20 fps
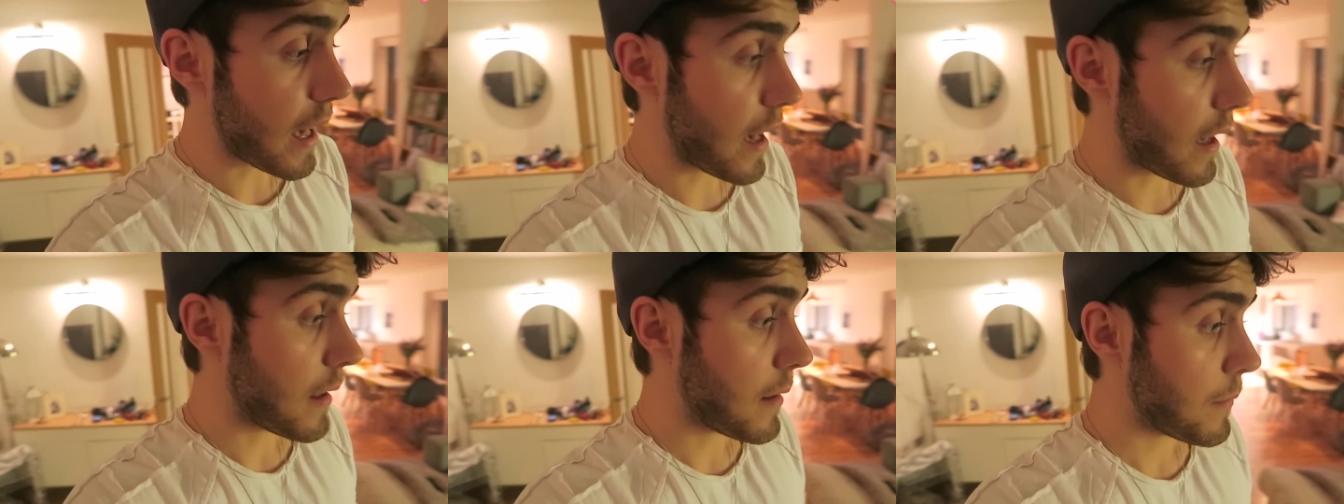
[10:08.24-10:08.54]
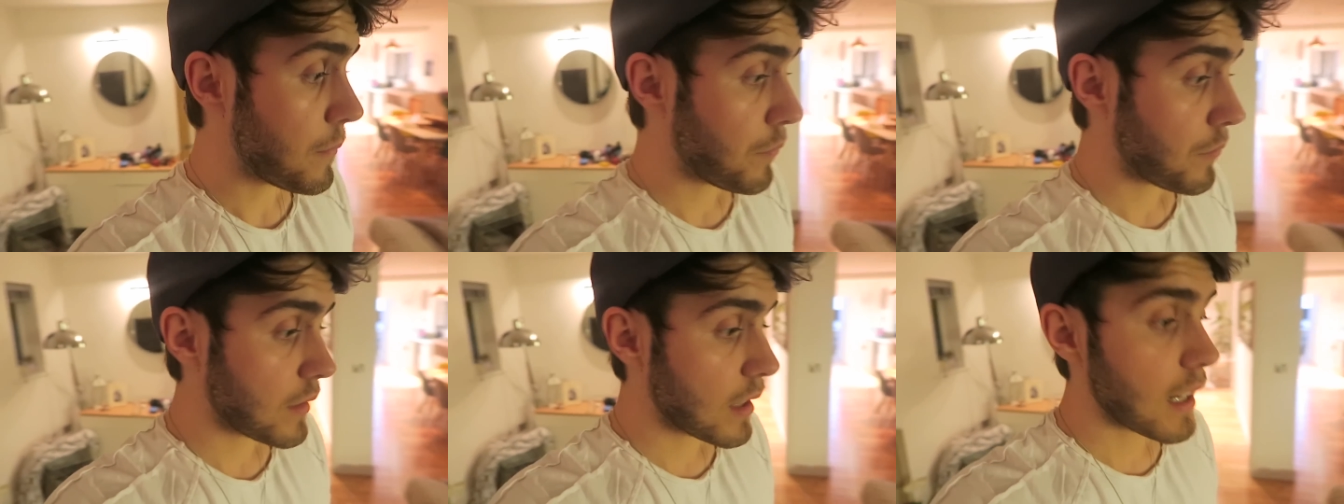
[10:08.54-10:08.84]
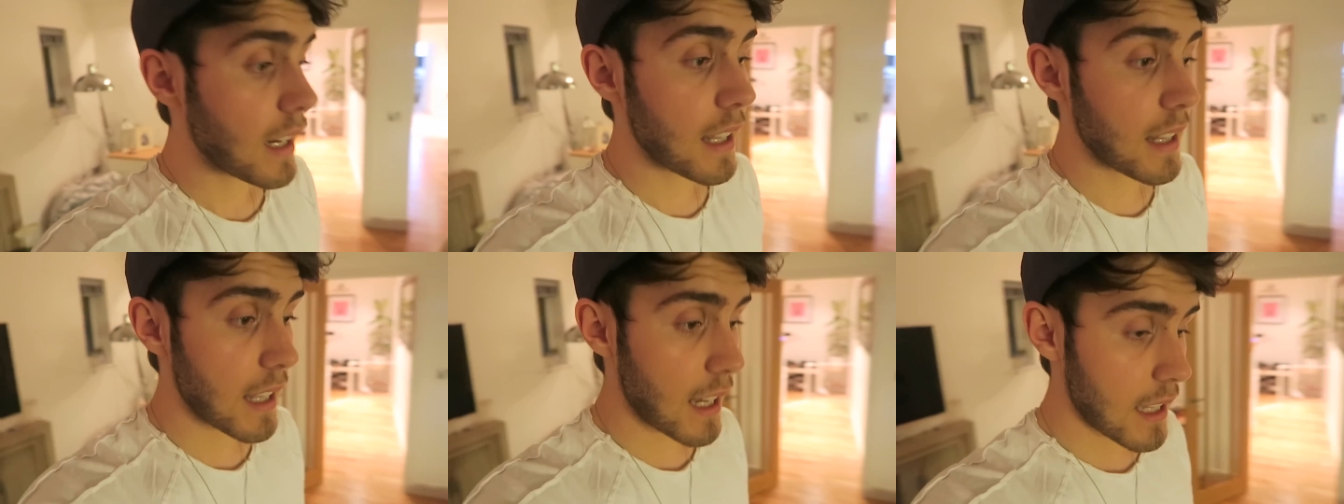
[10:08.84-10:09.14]
there.
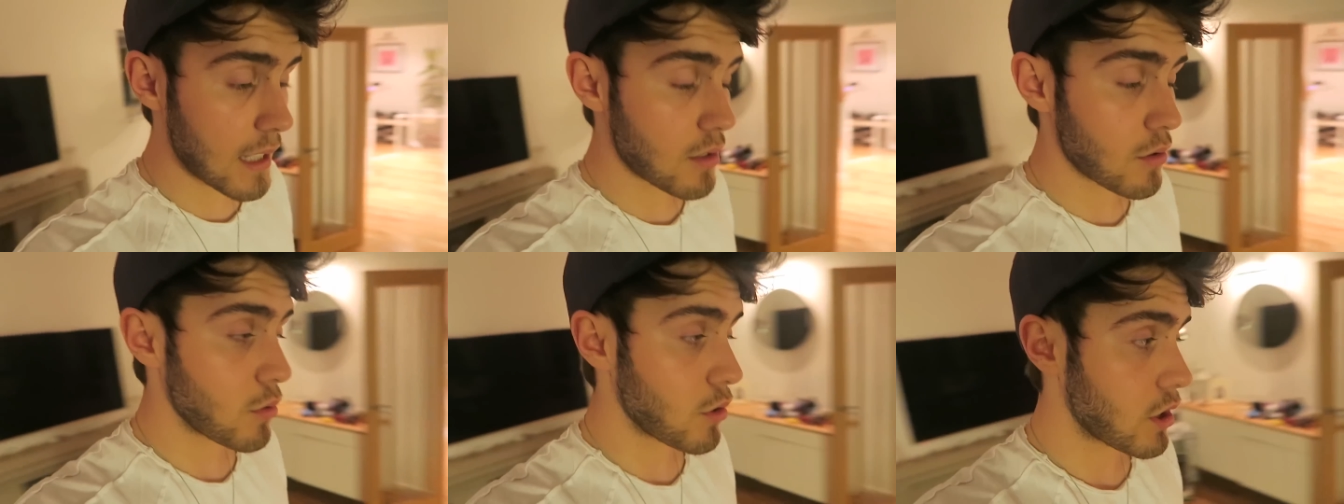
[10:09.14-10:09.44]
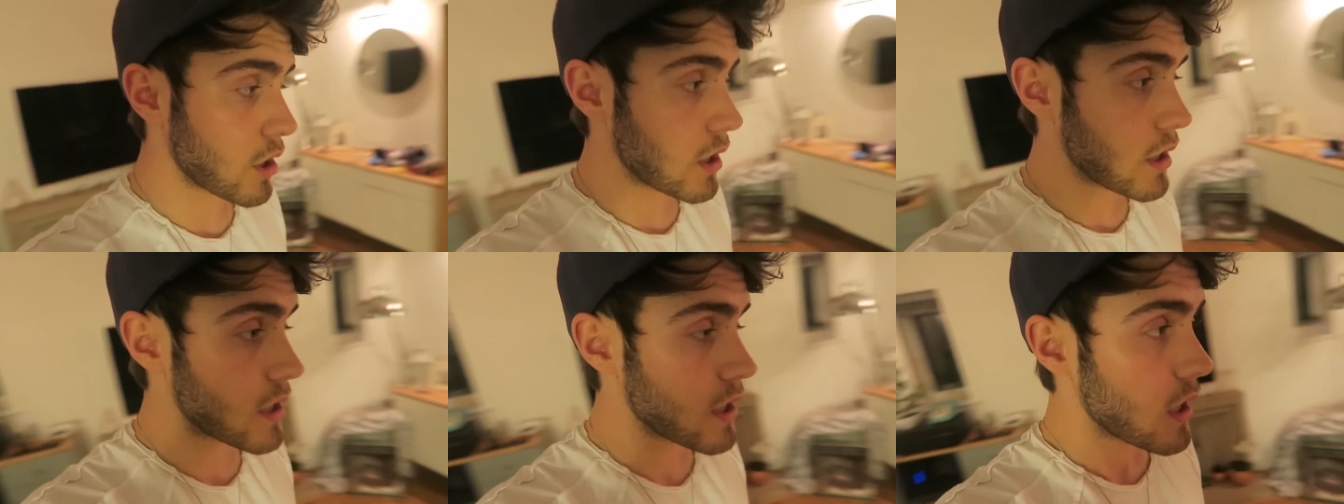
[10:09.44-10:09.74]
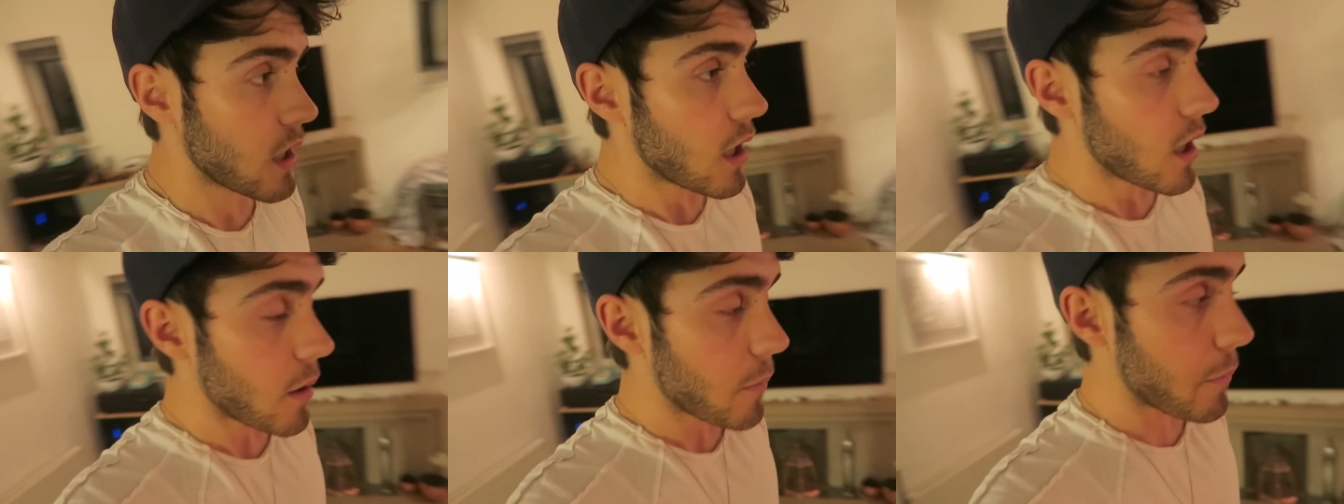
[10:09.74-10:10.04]
And that is all good.
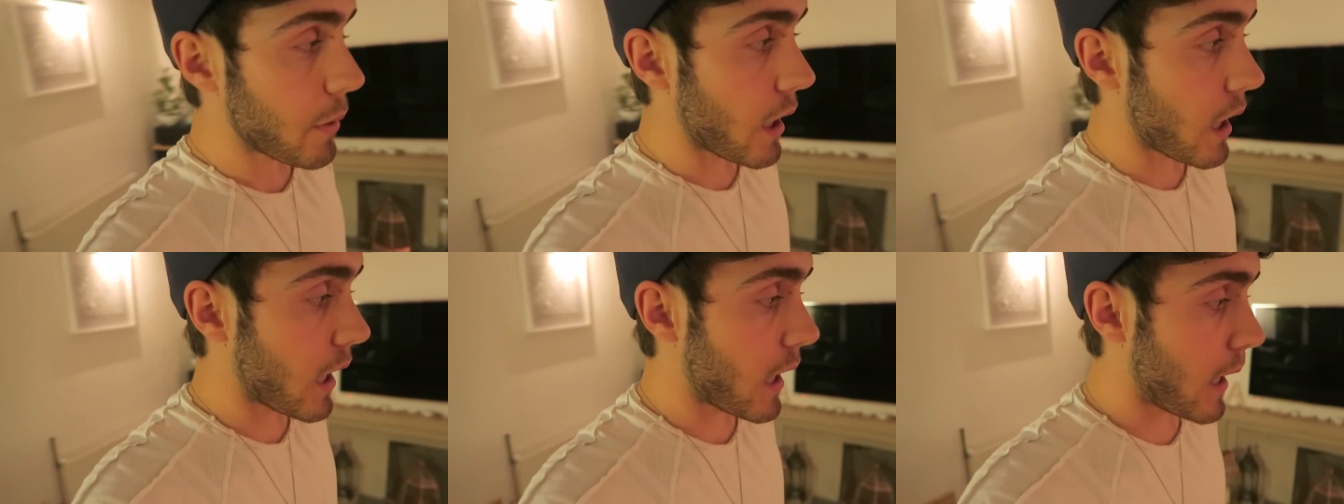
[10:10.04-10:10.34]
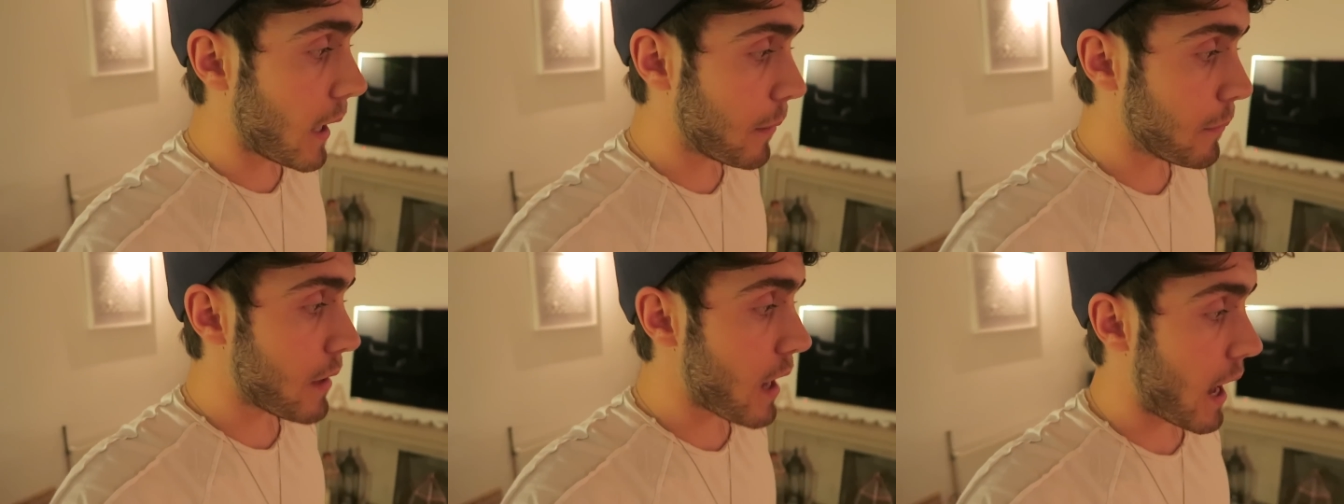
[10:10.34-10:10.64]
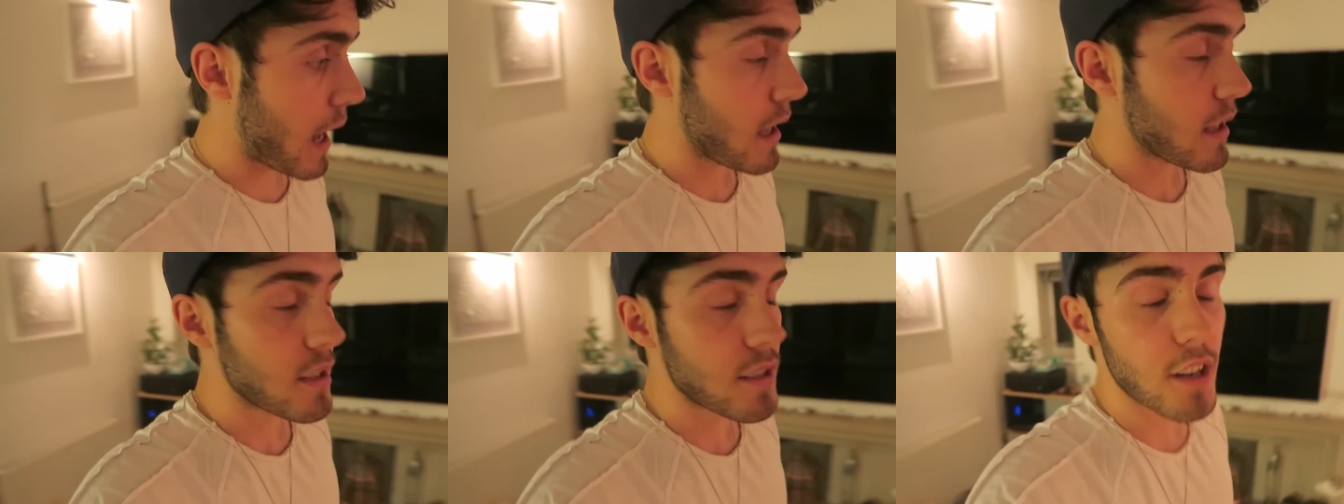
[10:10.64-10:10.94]
But,
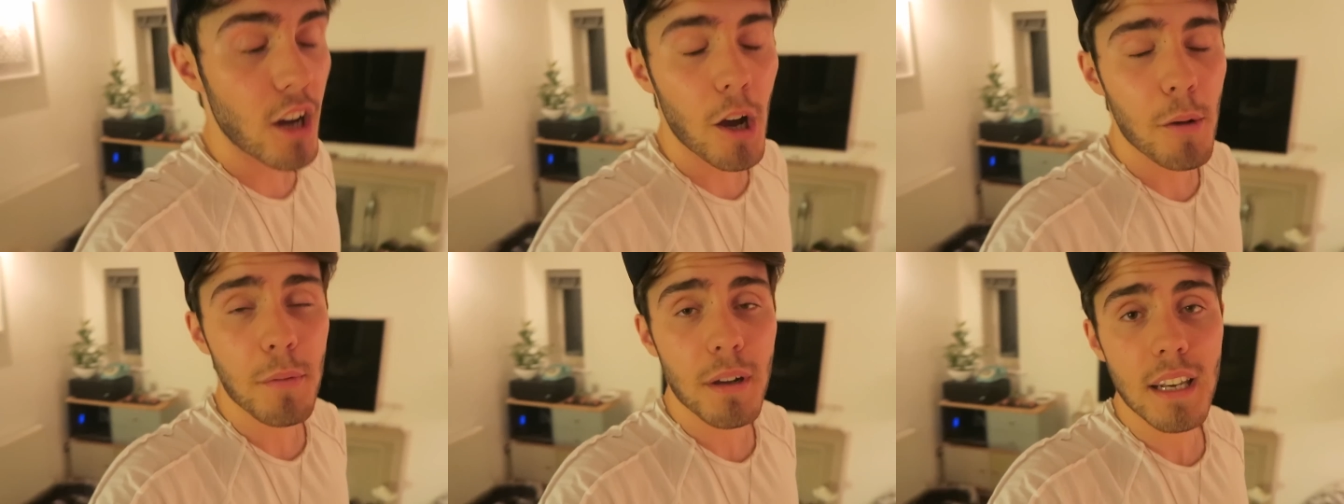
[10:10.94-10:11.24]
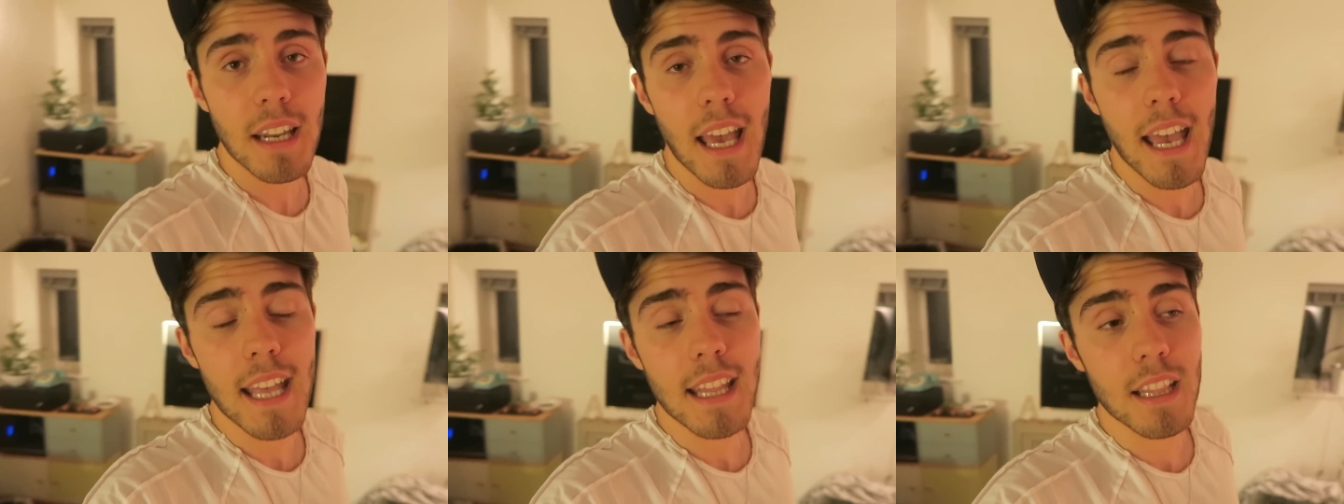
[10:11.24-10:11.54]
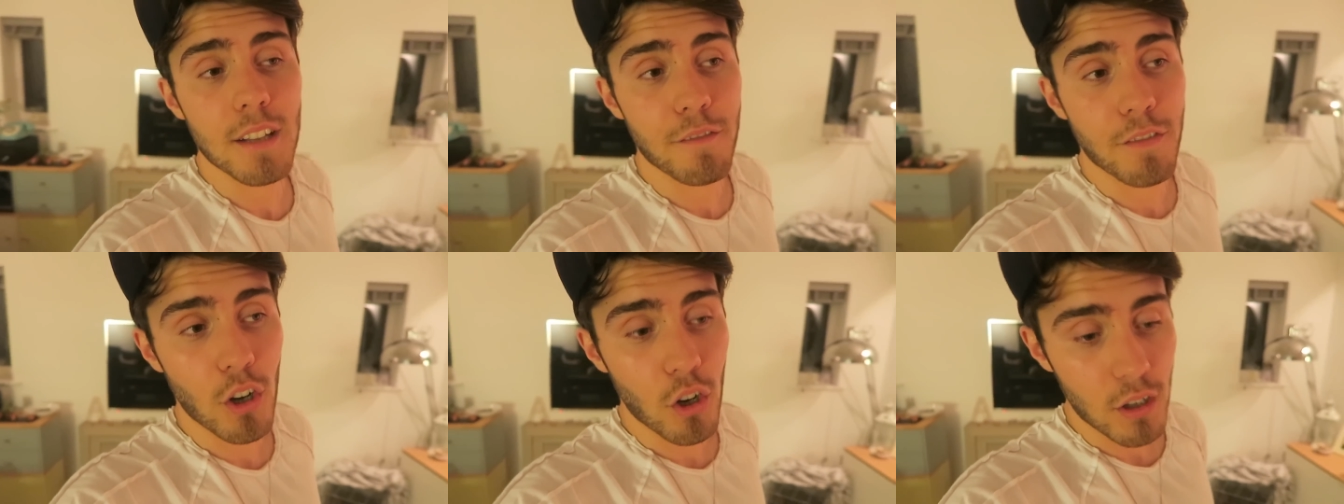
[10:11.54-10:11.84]
yeah, so I'm going to
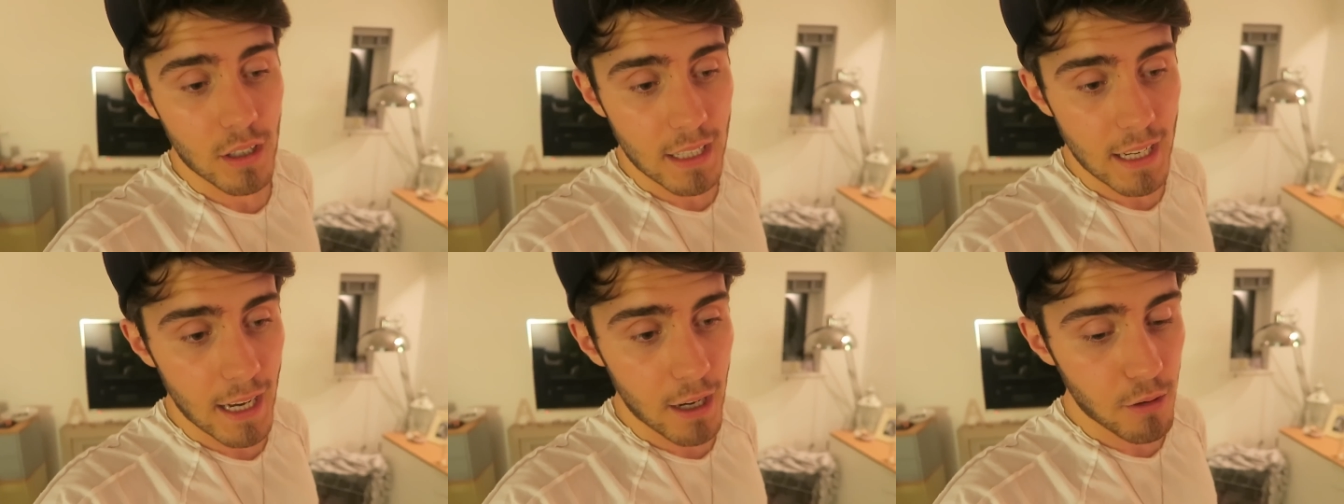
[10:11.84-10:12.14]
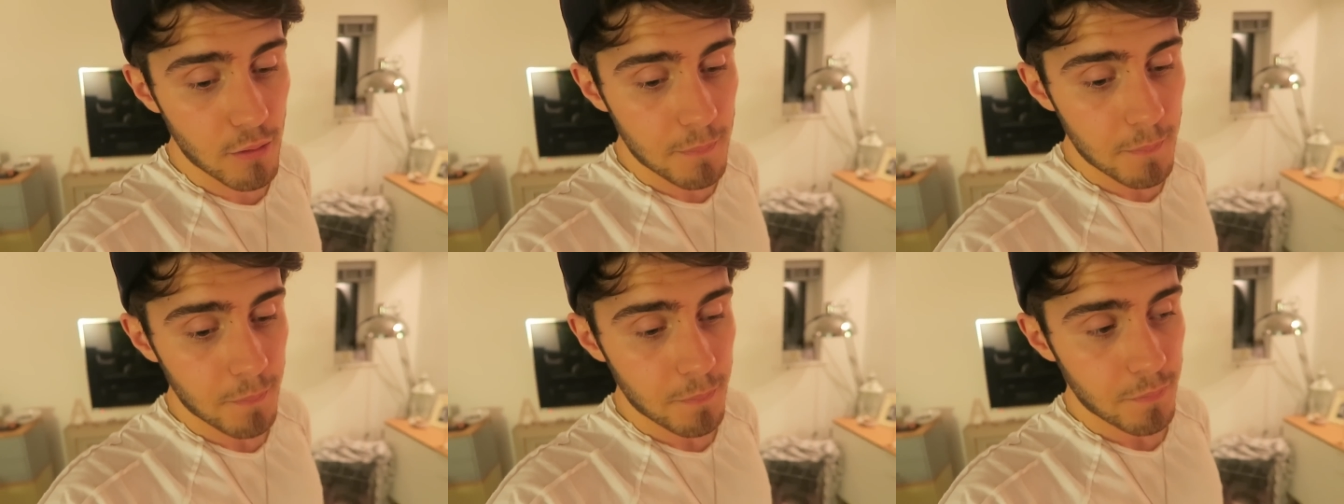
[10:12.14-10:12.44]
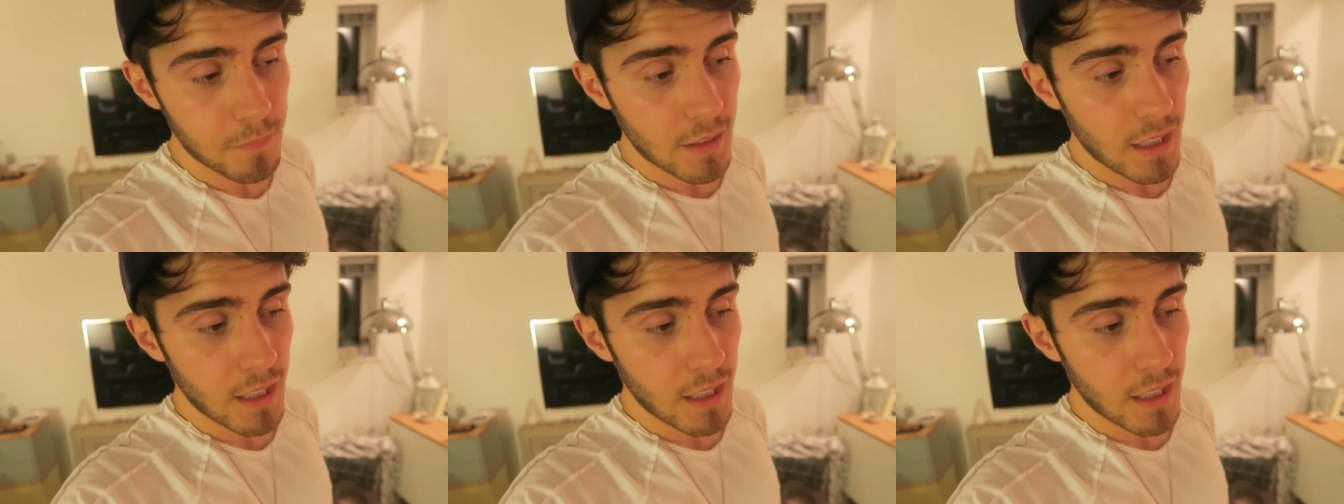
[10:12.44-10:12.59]
end the vlog now.